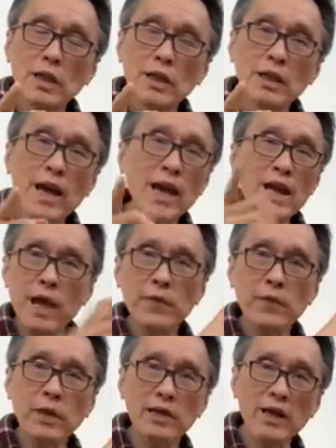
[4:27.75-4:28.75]
they
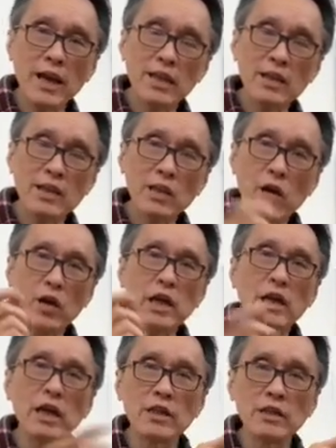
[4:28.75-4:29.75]
have a technique called
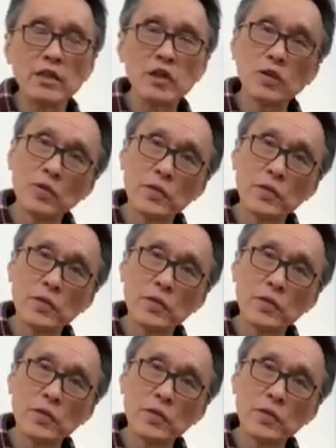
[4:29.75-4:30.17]
Hian Chiu.